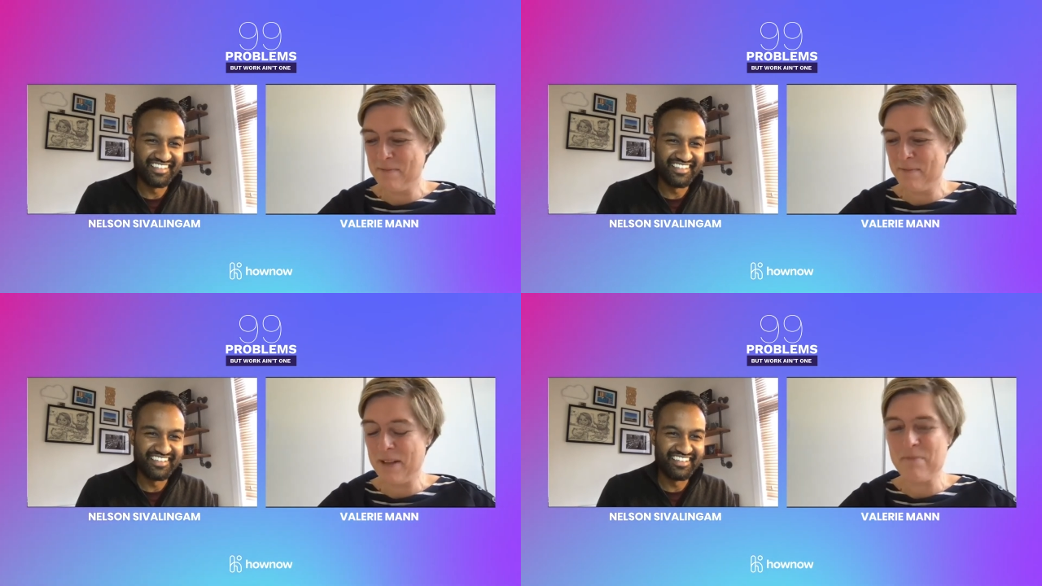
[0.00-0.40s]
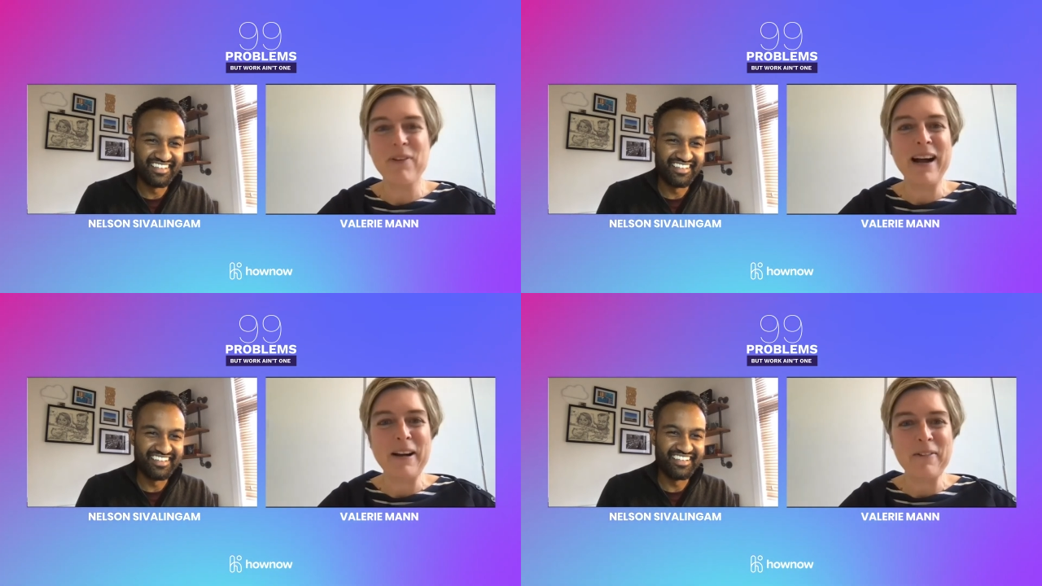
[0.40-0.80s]
Speaker 1: and
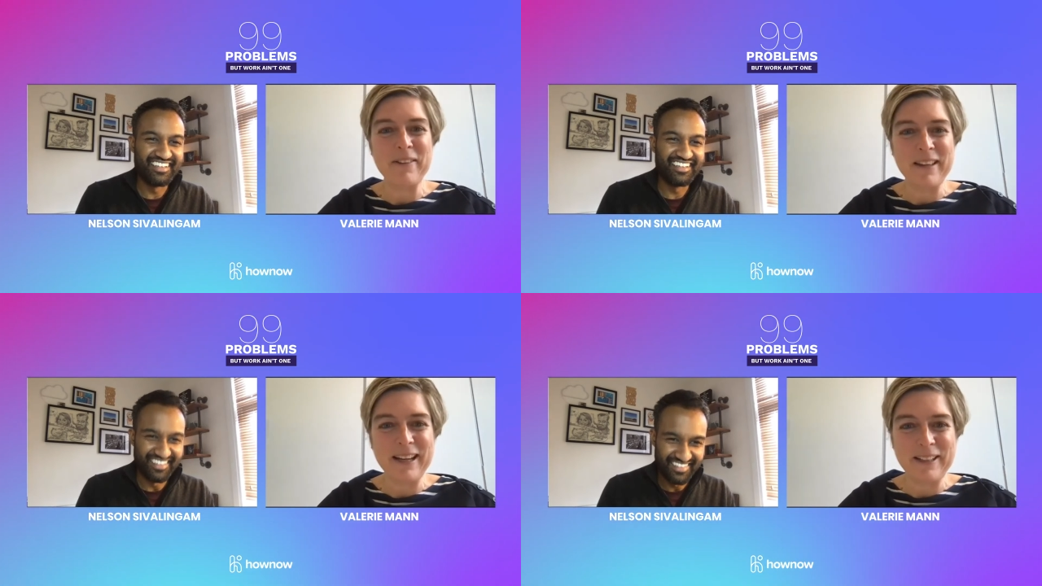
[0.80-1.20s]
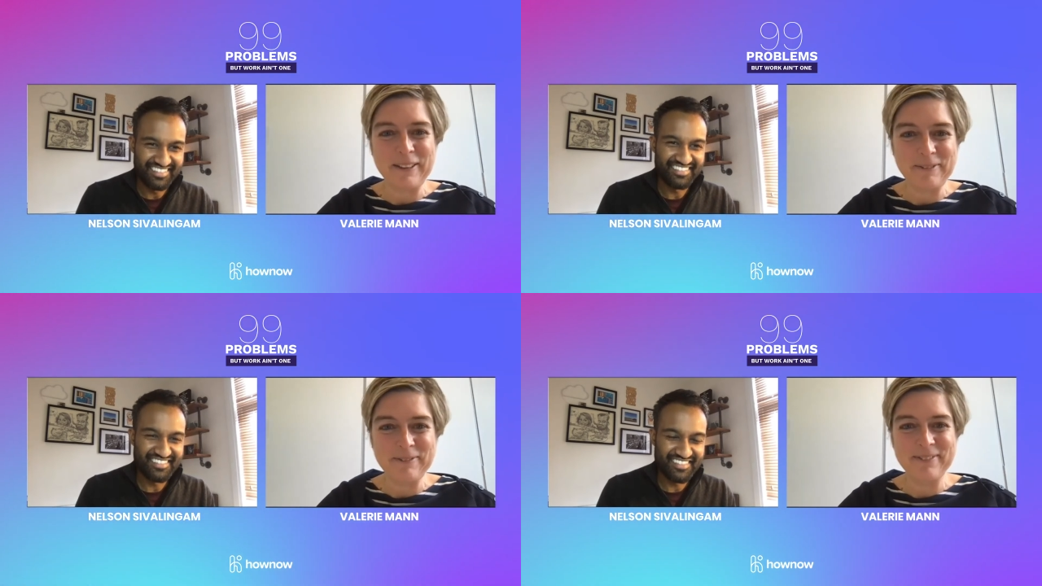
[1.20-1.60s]
proud
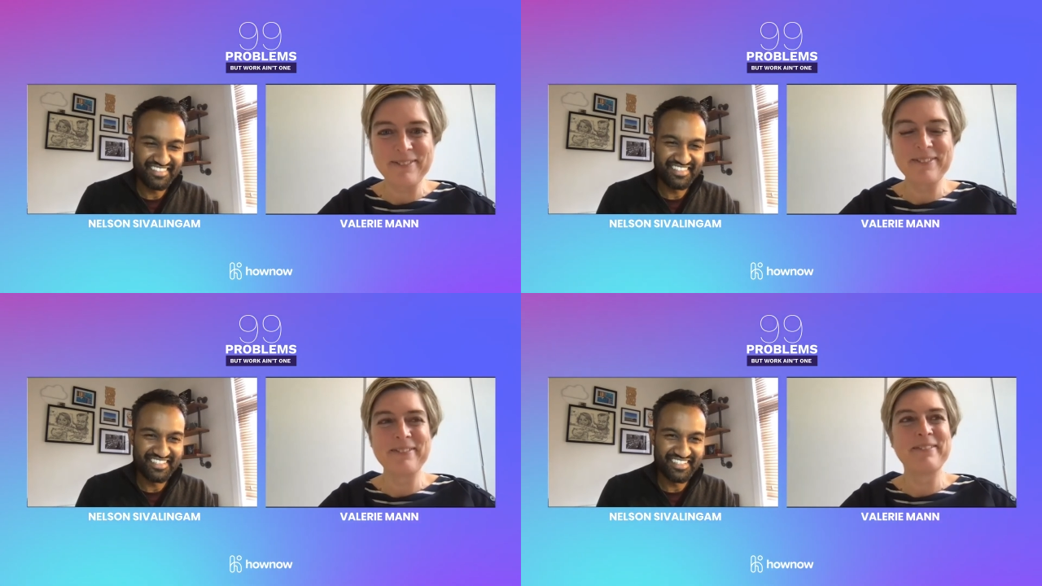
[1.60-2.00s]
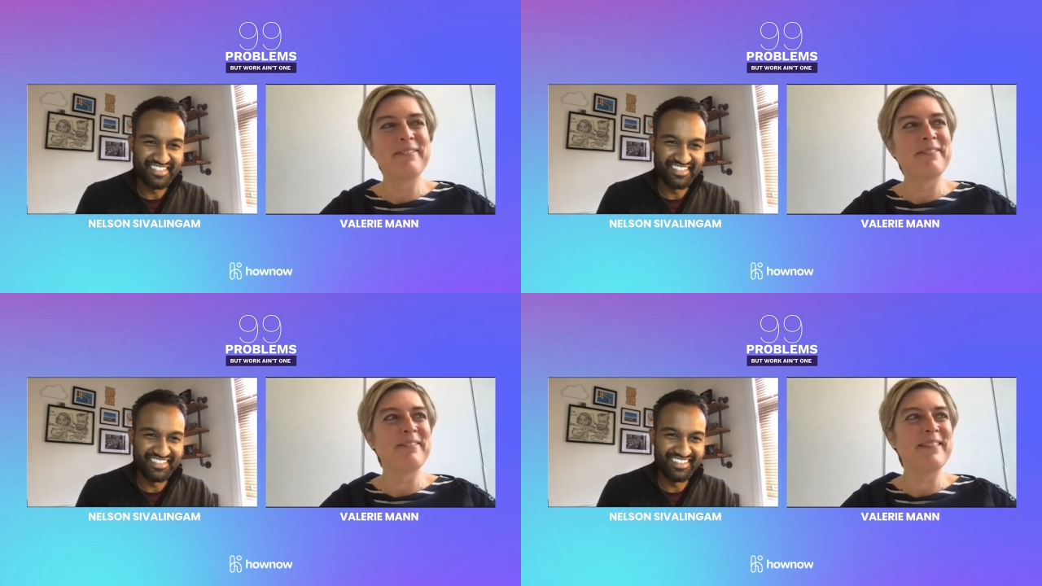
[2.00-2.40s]
um,
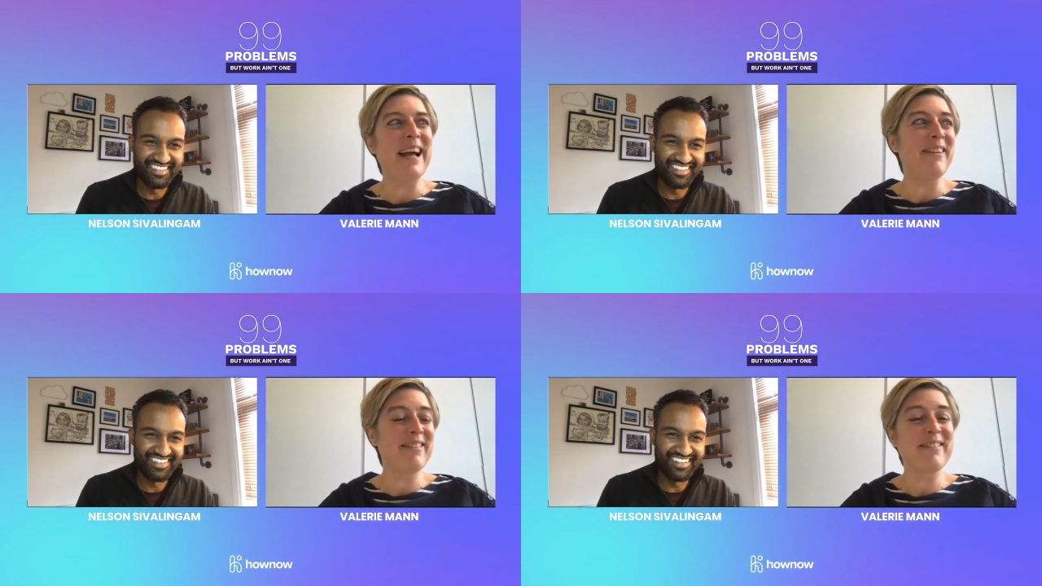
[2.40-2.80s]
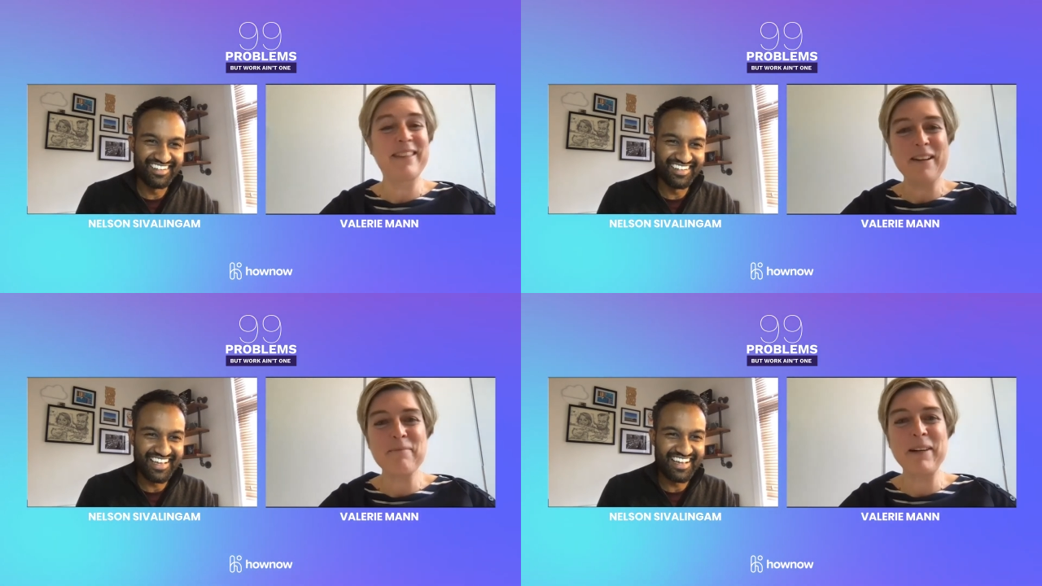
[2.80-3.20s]
yes
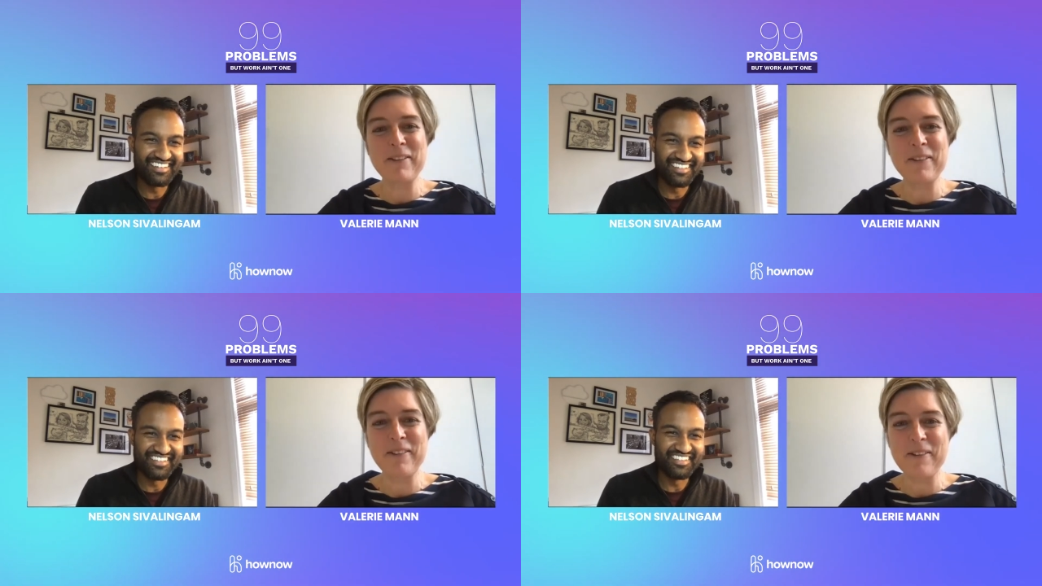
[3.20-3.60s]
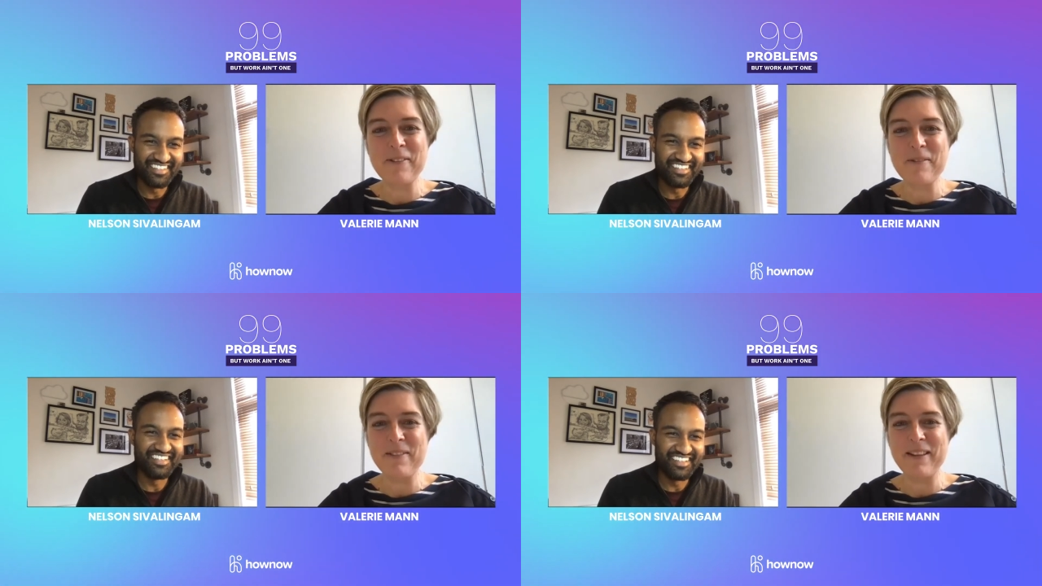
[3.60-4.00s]
that my daughter would